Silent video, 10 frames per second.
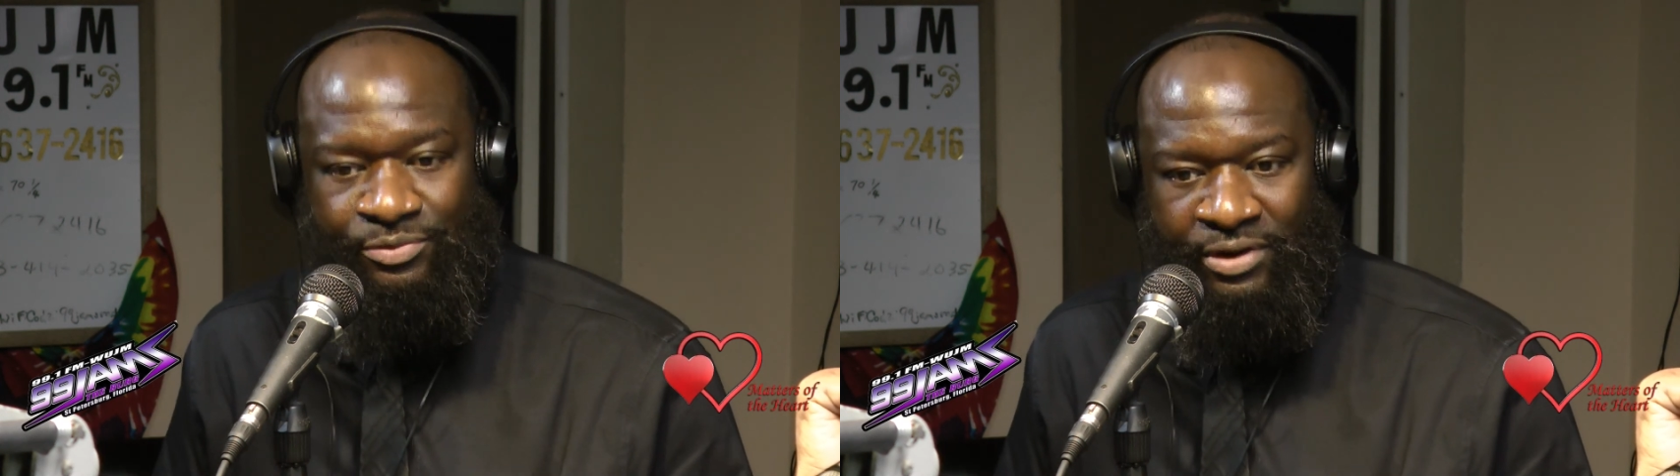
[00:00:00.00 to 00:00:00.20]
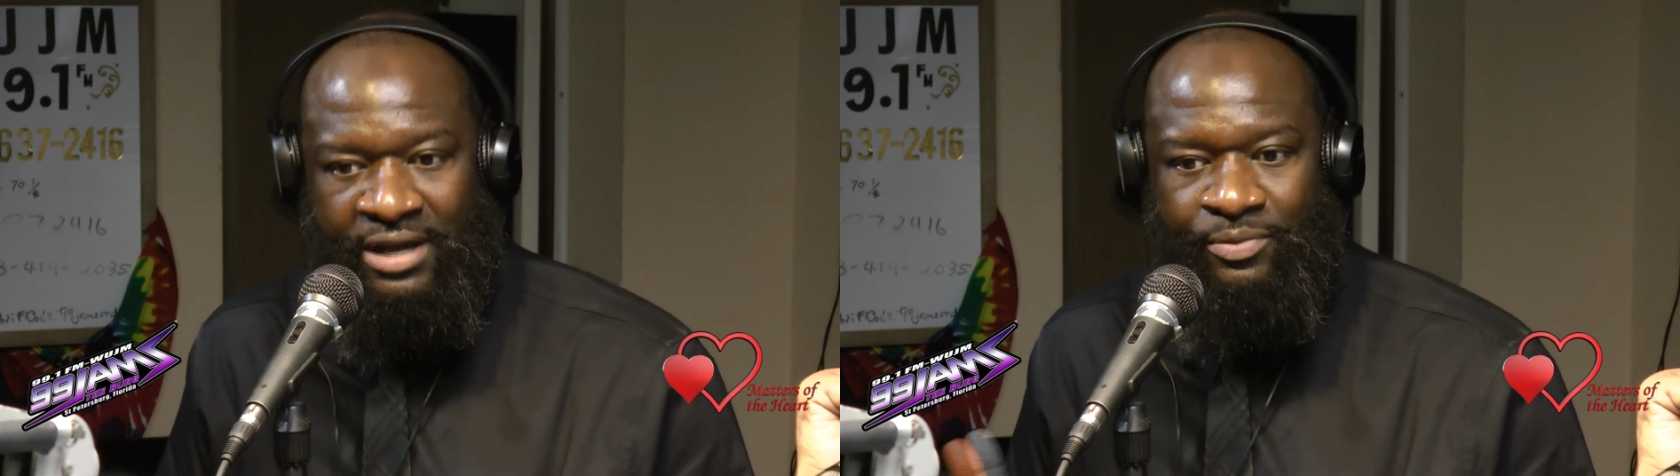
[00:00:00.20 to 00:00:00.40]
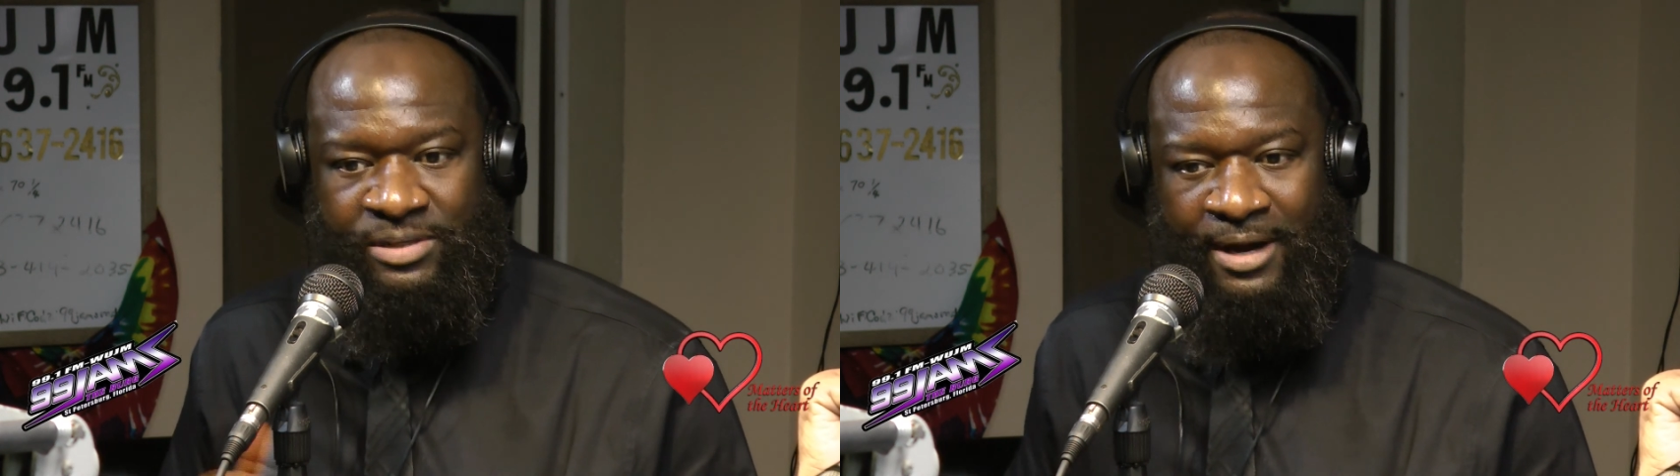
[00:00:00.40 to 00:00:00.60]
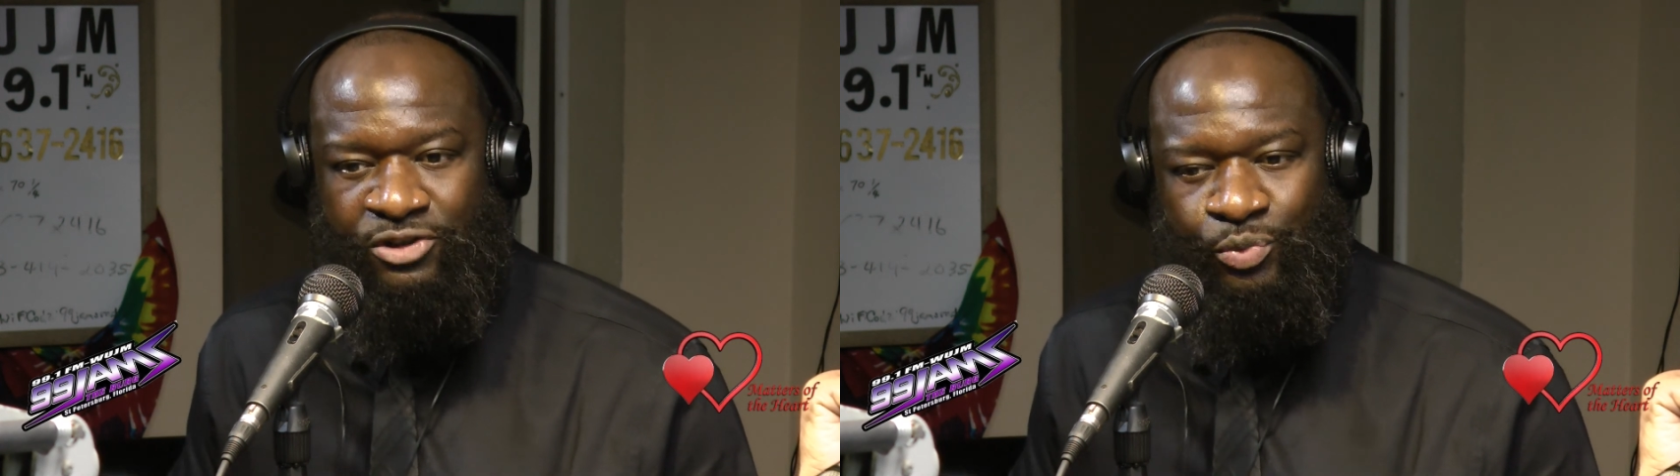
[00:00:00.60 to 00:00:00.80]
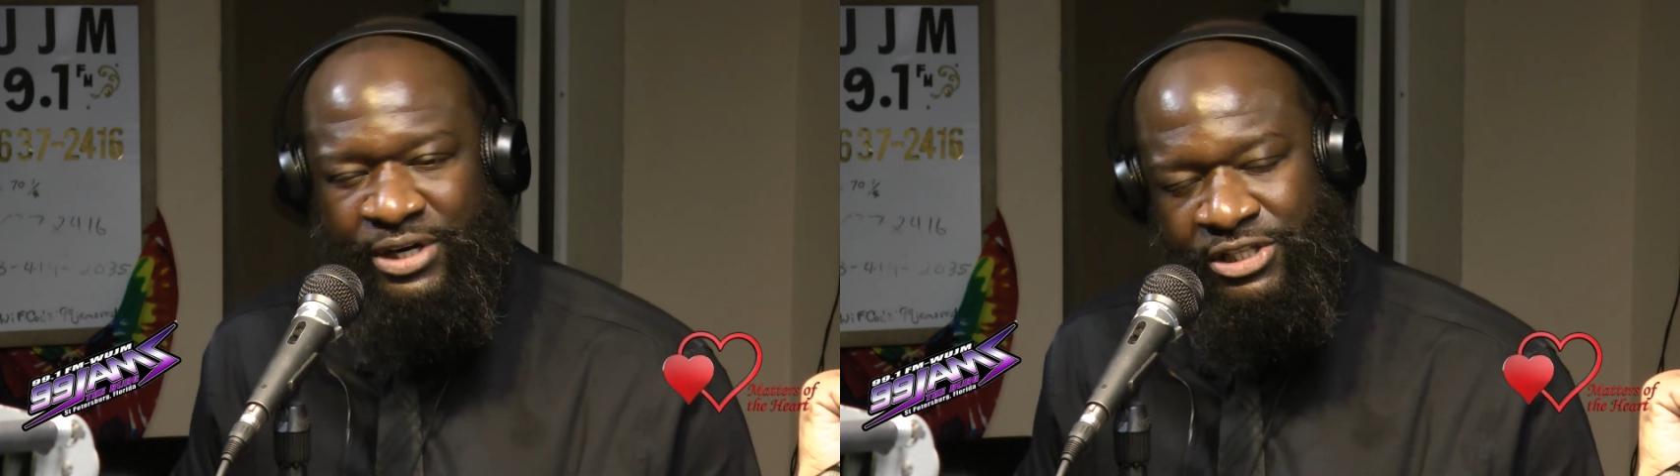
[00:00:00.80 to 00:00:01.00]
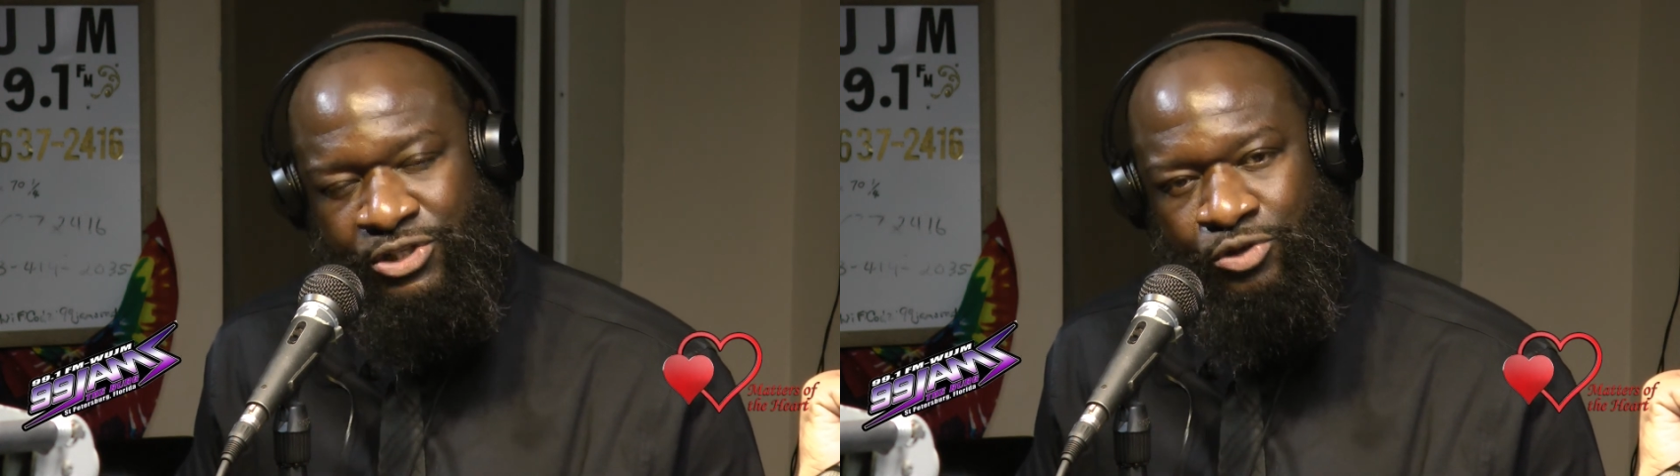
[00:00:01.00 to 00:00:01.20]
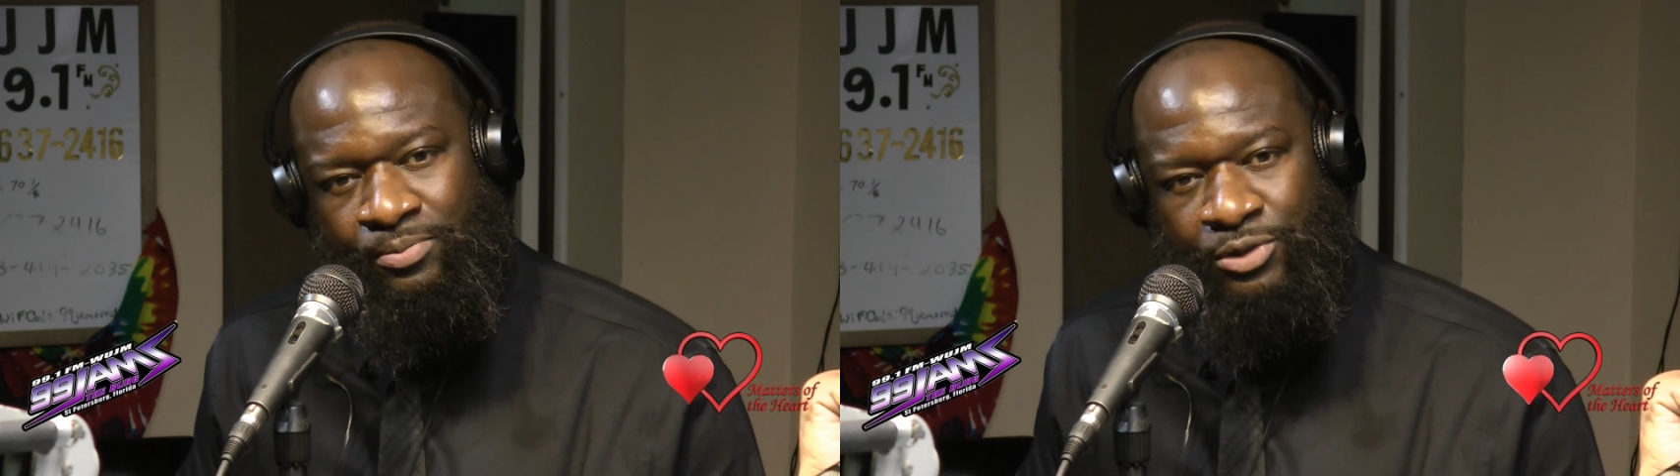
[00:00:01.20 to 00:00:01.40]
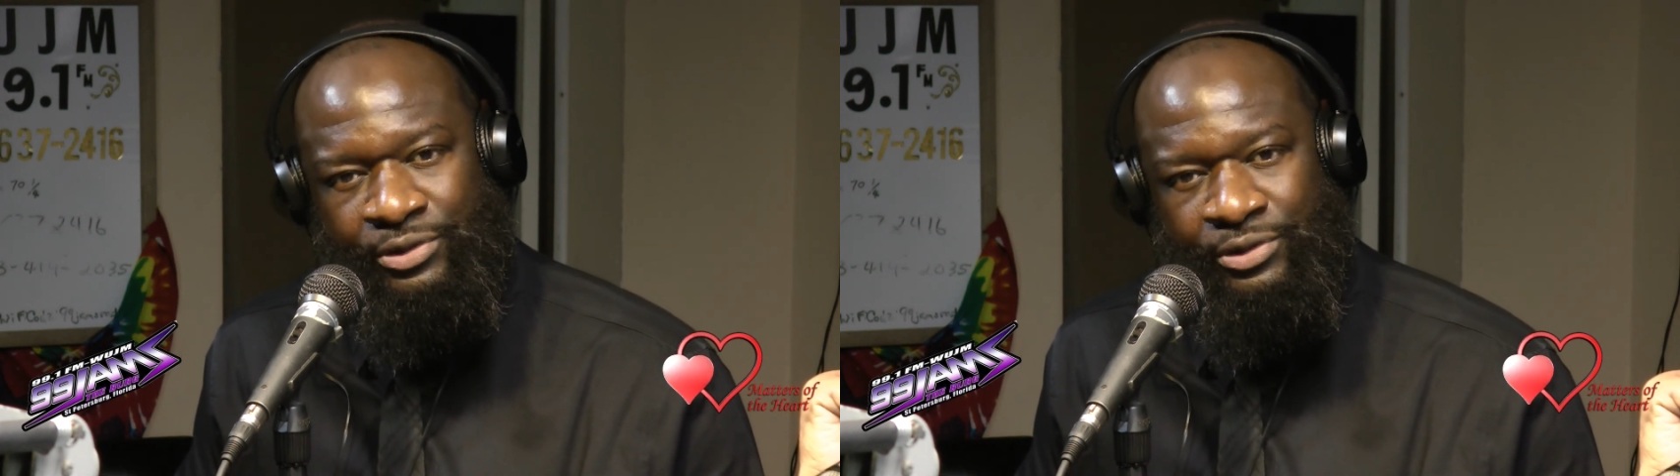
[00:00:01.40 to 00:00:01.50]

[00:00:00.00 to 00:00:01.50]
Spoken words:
rate was about between 22